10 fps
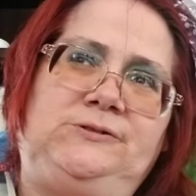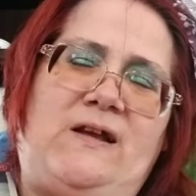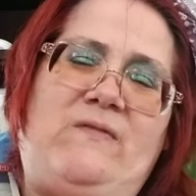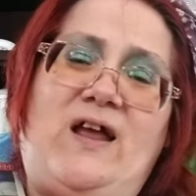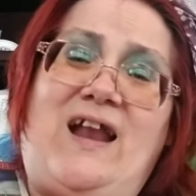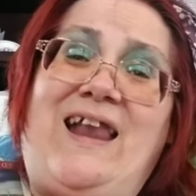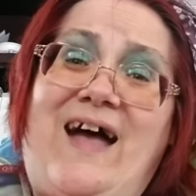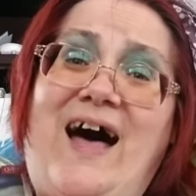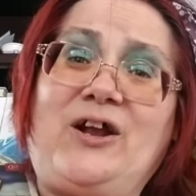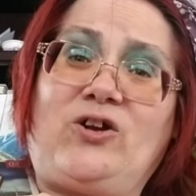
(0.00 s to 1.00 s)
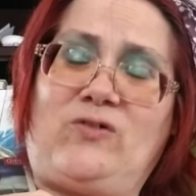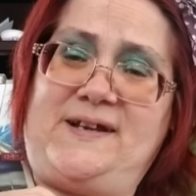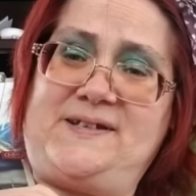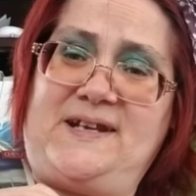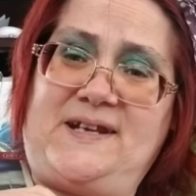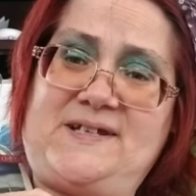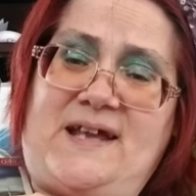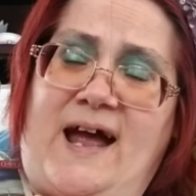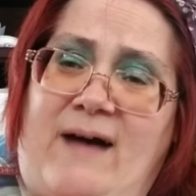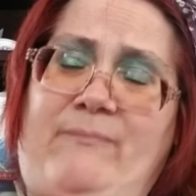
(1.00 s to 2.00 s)
And then a lot of craziness
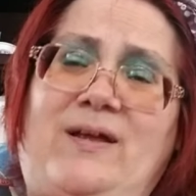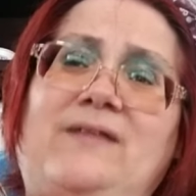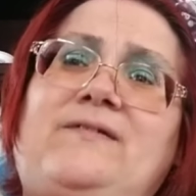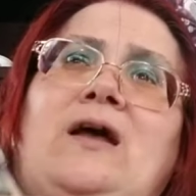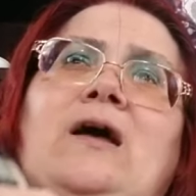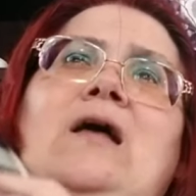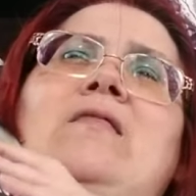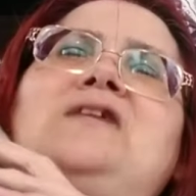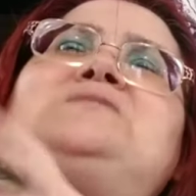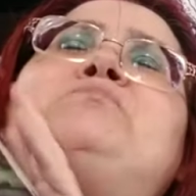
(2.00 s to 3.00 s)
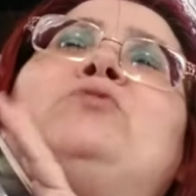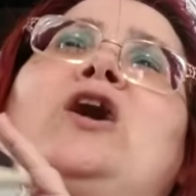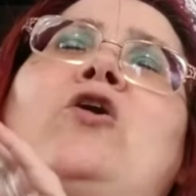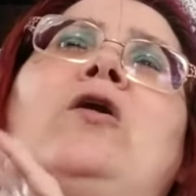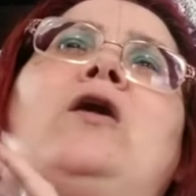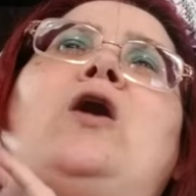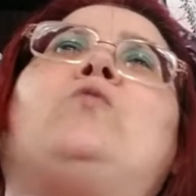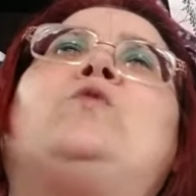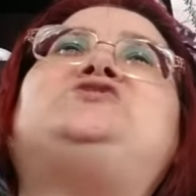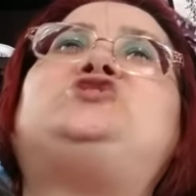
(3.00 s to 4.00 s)
happens. This book
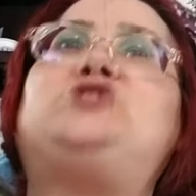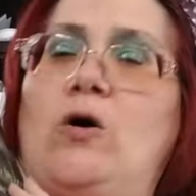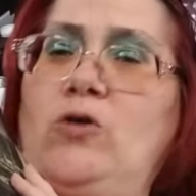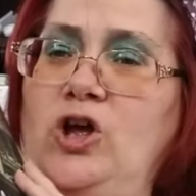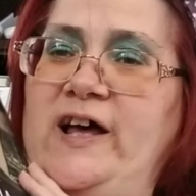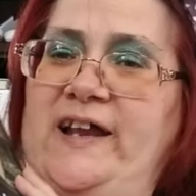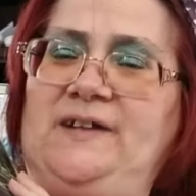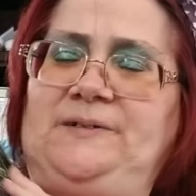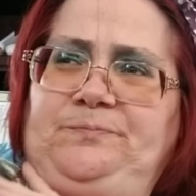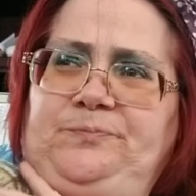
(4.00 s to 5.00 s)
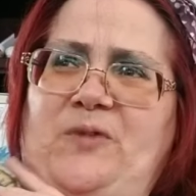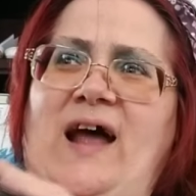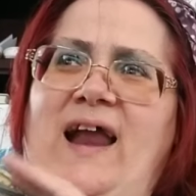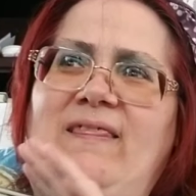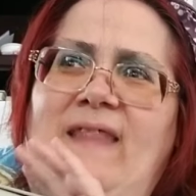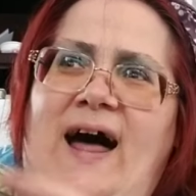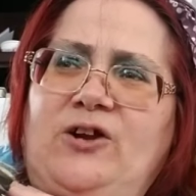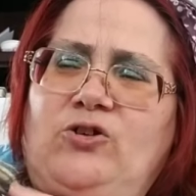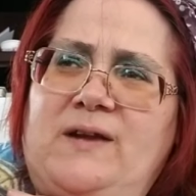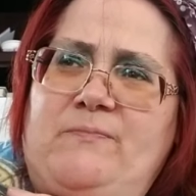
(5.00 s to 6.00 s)
was so good. It had a lot
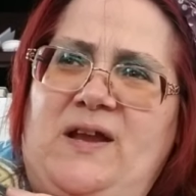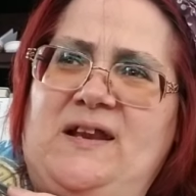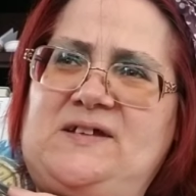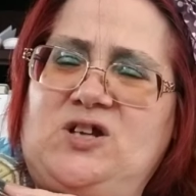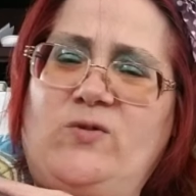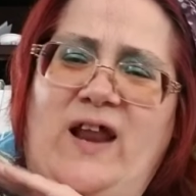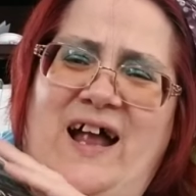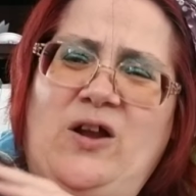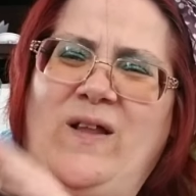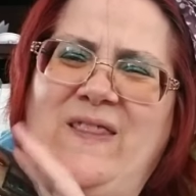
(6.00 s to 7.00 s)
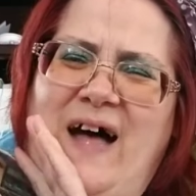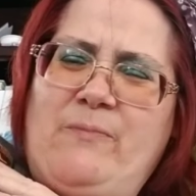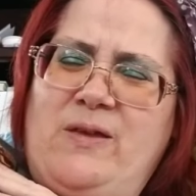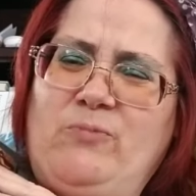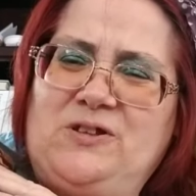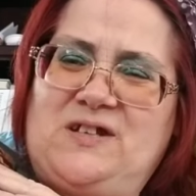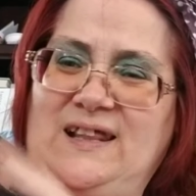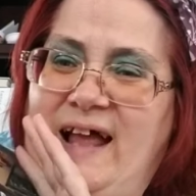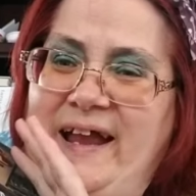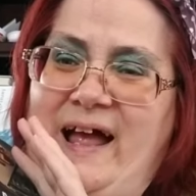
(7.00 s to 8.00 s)
of creepiness to it. I know a lot of people
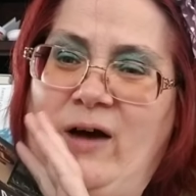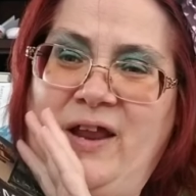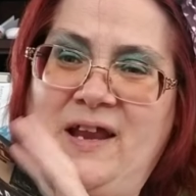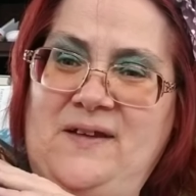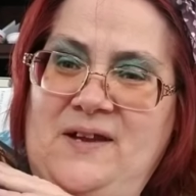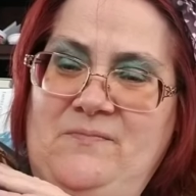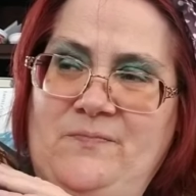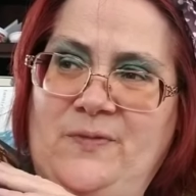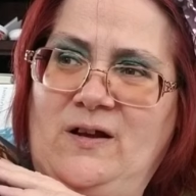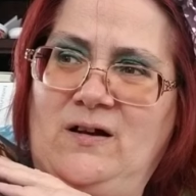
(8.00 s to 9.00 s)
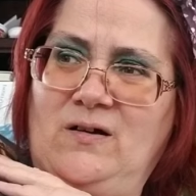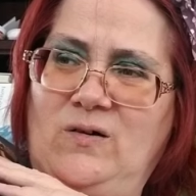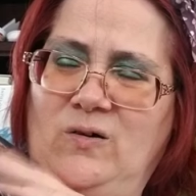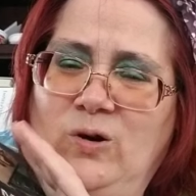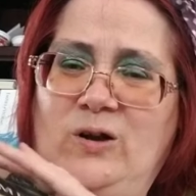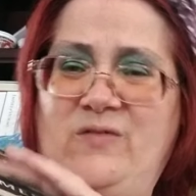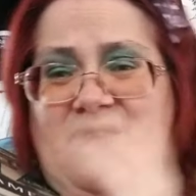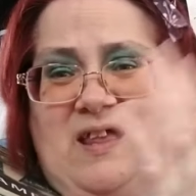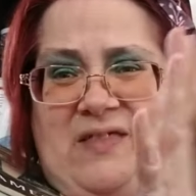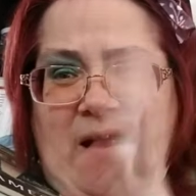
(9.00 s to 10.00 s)
didn't like how it ended, or
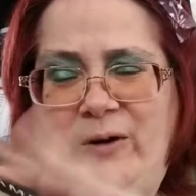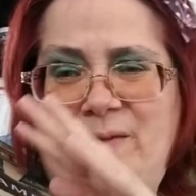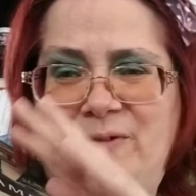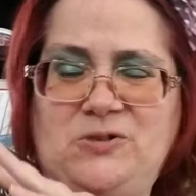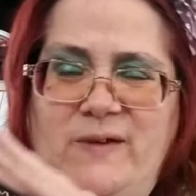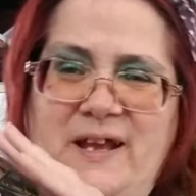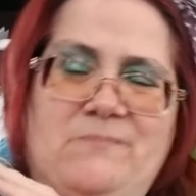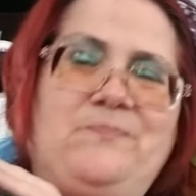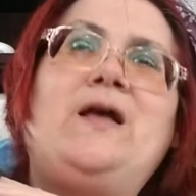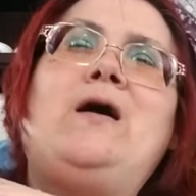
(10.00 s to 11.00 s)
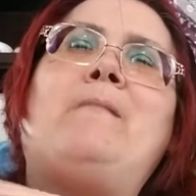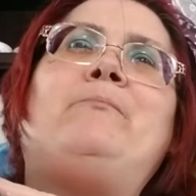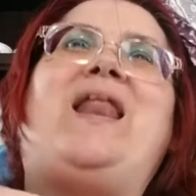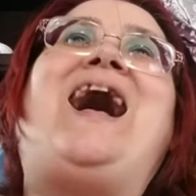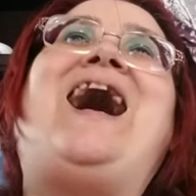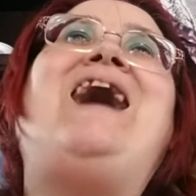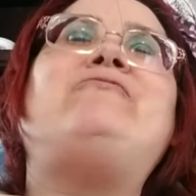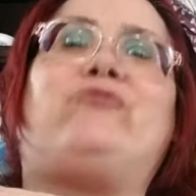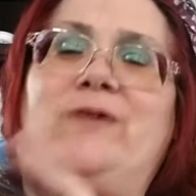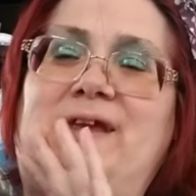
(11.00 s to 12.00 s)
they were in between, but I
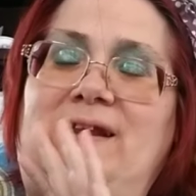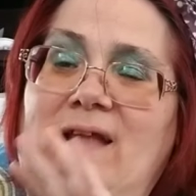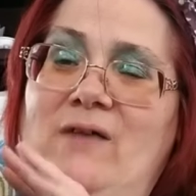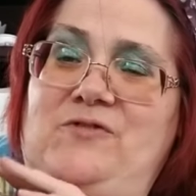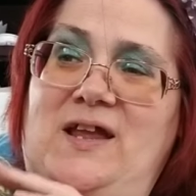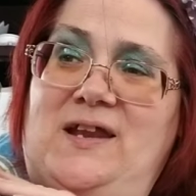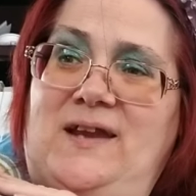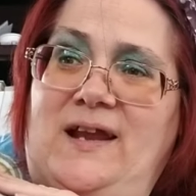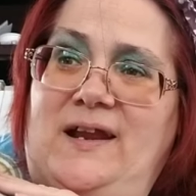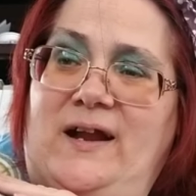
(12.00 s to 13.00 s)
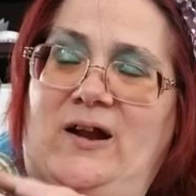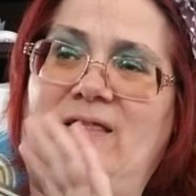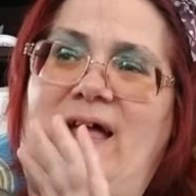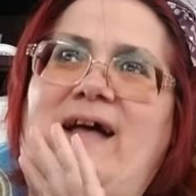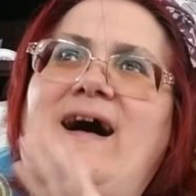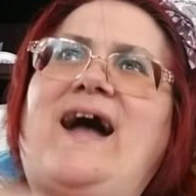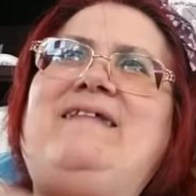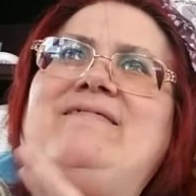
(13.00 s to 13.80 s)
freaking loved ending in here. Like, I